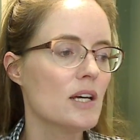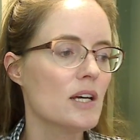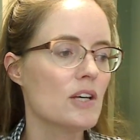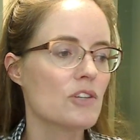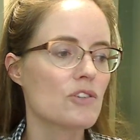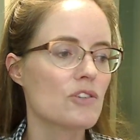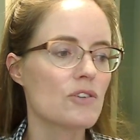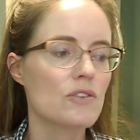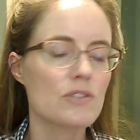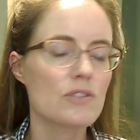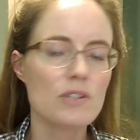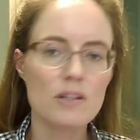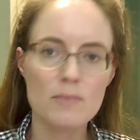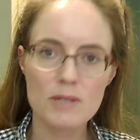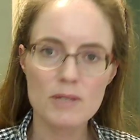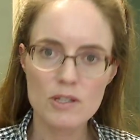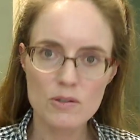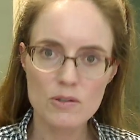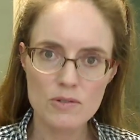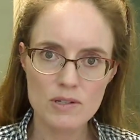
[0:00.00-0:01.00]
So you're just going to be
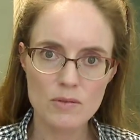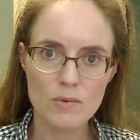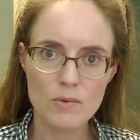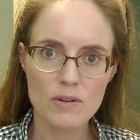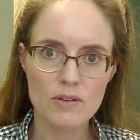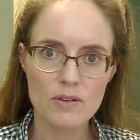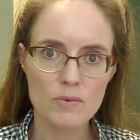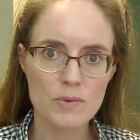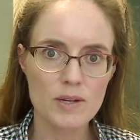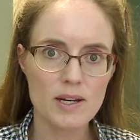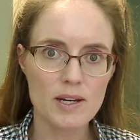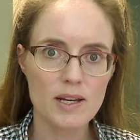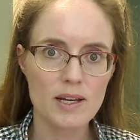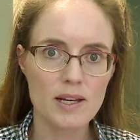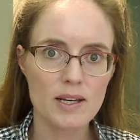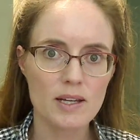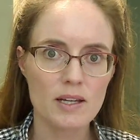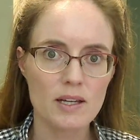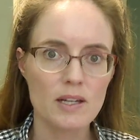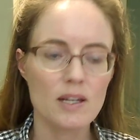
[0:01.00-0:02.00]
using what you're
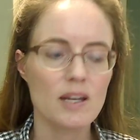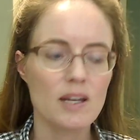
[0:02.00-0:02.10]
reading